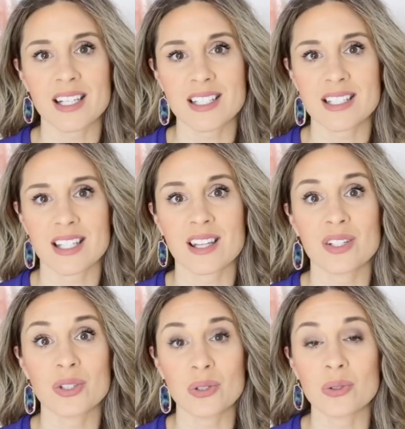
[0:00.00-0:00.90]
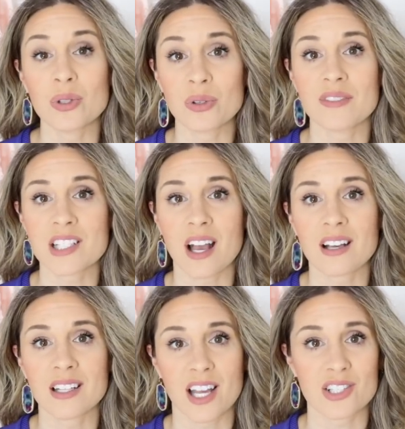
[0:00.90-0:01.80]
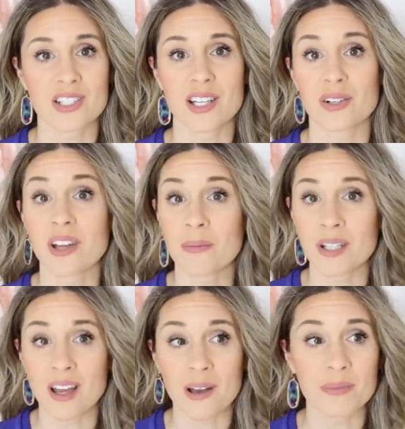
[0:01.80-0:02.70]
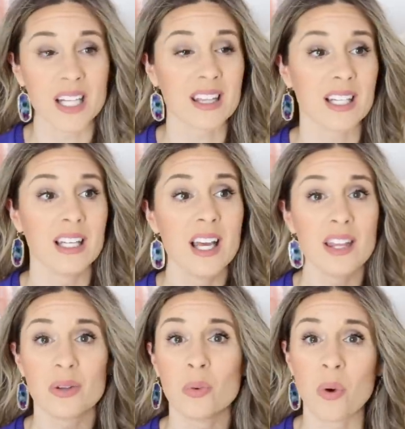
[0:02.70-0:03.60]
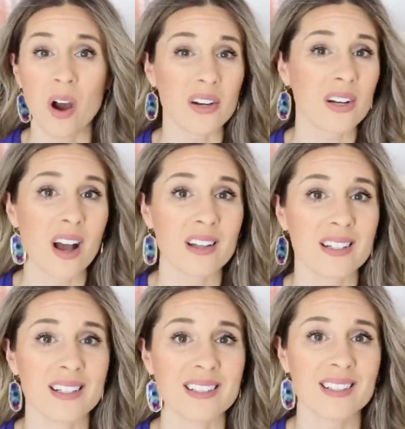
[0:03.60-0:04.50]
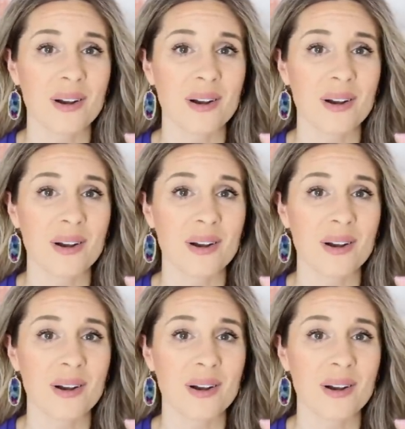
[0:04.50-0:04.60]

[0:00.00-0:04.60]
to see the new Louis Vuitton collections that are coming up, like the, the watercolor.